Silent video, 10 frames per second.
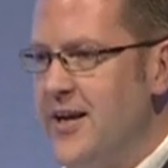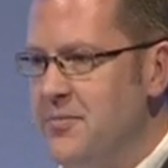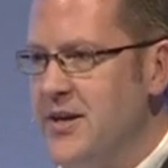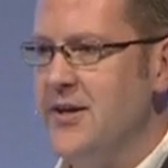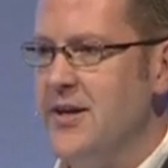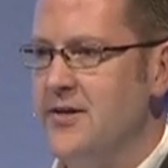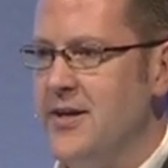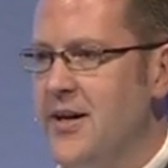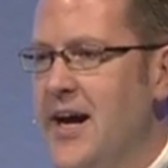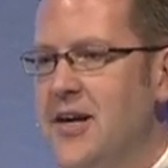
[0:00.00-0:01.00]
Anybody
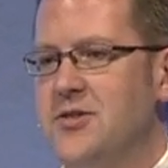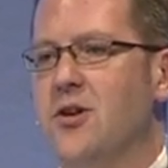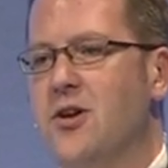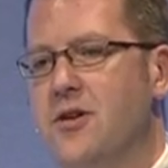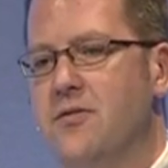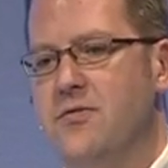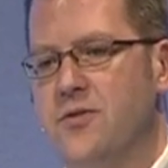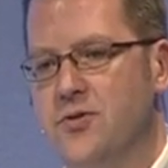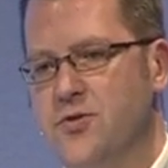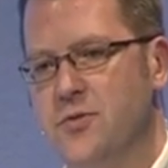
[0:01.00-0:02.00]
that has a lot
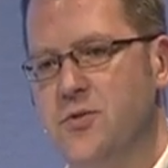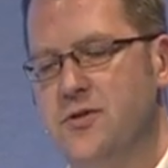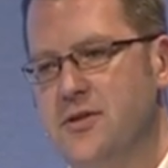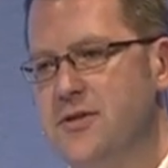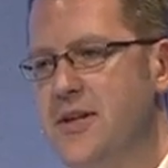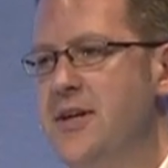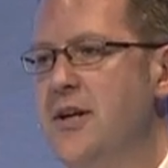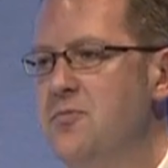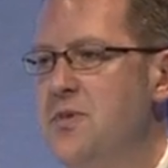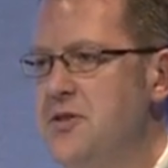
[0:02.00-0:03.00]
of consumers and
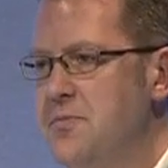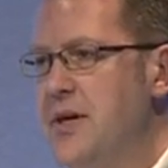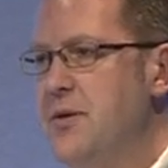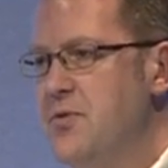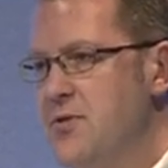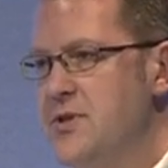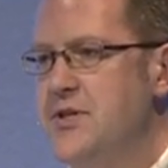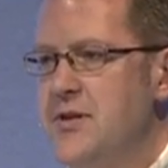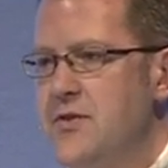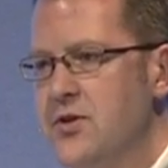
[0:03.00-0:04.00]
sending out bits of paper,
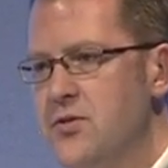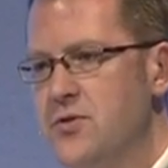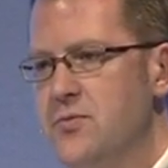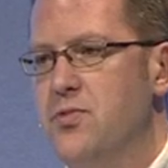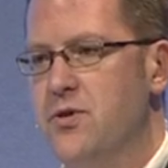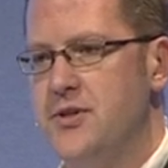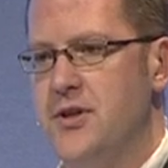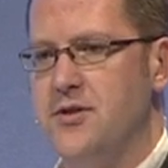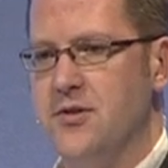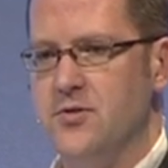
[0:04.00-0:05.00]
receiving those and
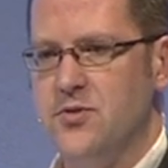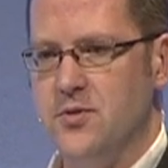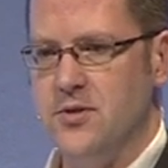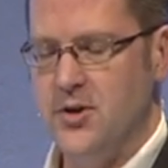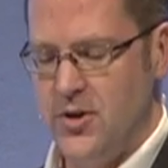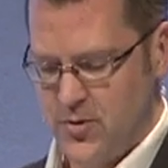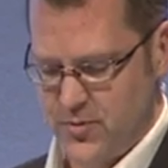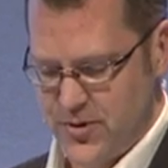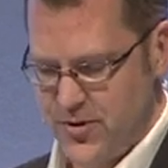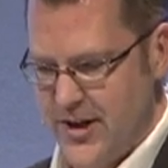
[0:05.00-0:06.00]
processing those will
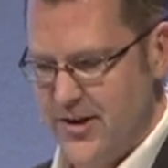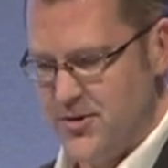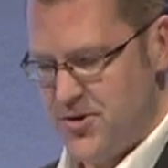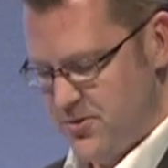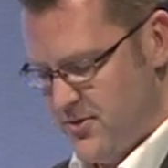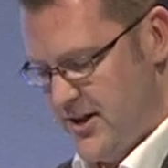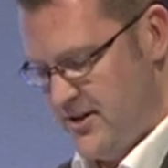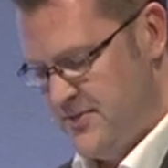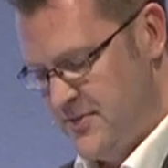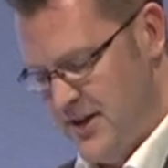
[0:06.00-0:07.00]
know that all too
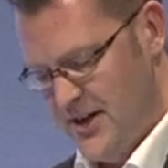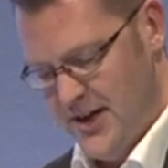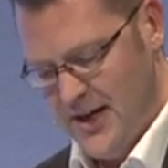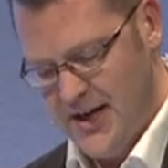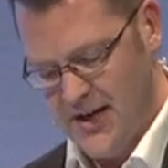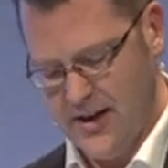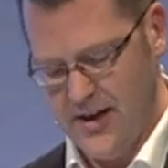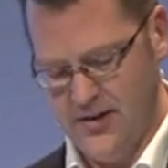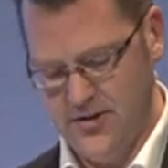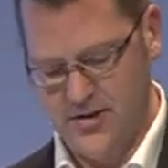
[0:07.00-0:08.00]
well.
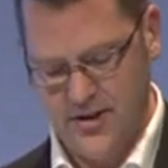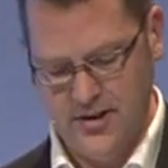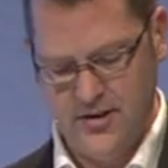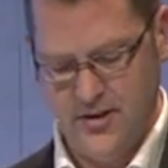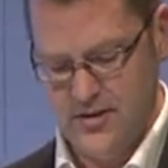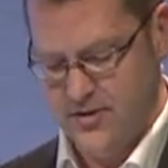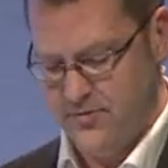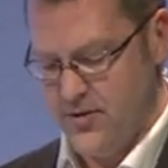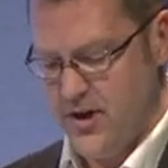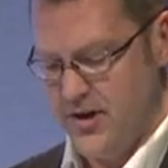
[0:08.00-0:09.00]
And there's
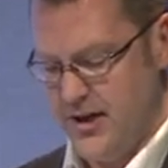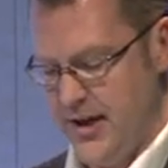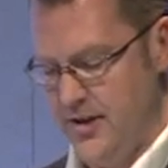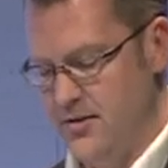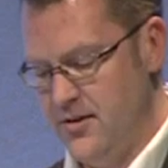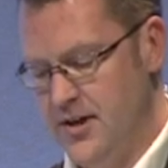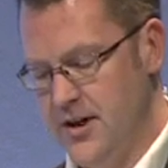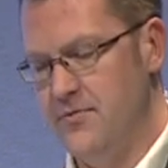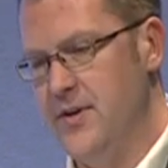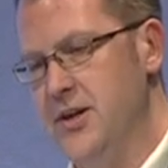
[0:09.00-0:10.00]
the fraud, again,
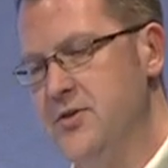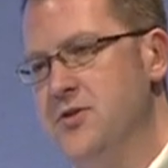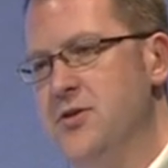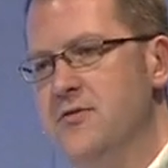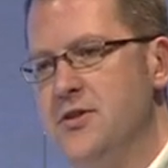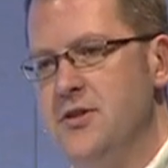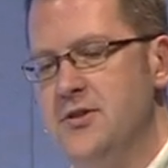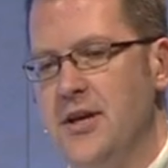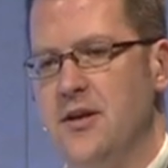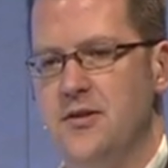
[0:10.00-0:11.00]
in financial
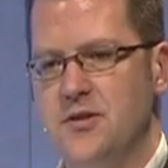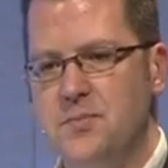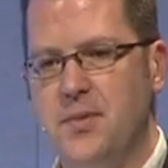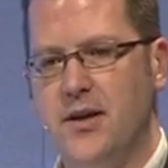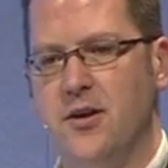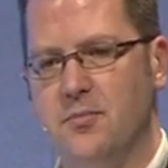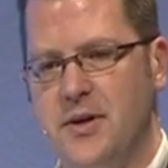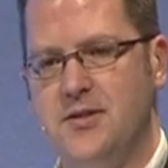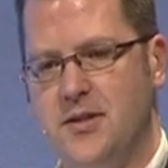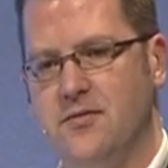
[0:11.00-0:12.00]
services that, despite our
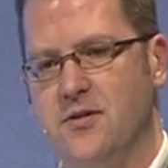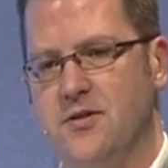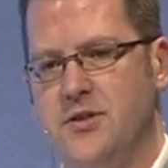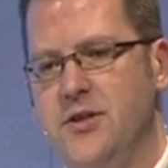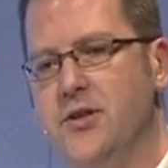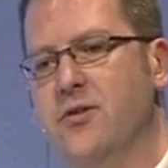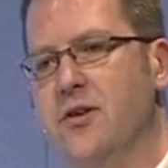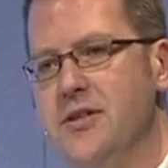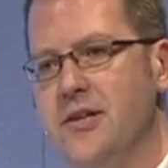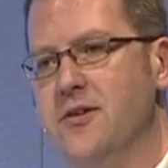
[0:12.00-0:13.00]
best efforts,
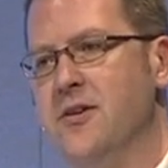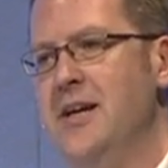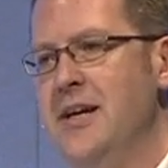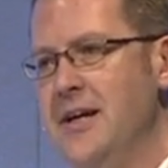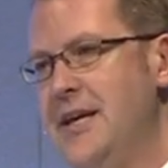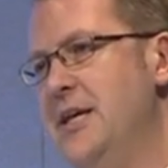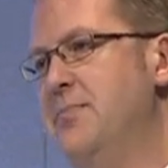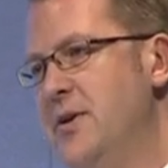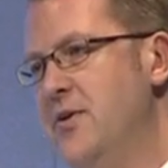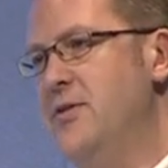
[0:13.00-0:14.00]
year on year,
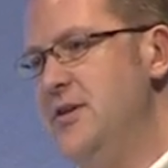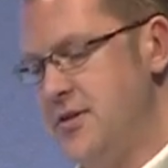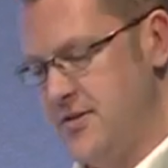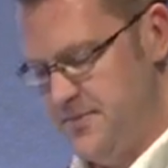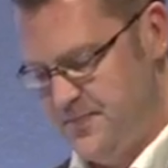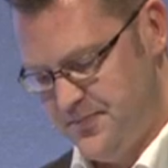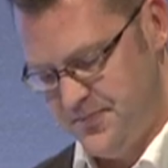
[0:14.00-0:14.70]
keep increasing.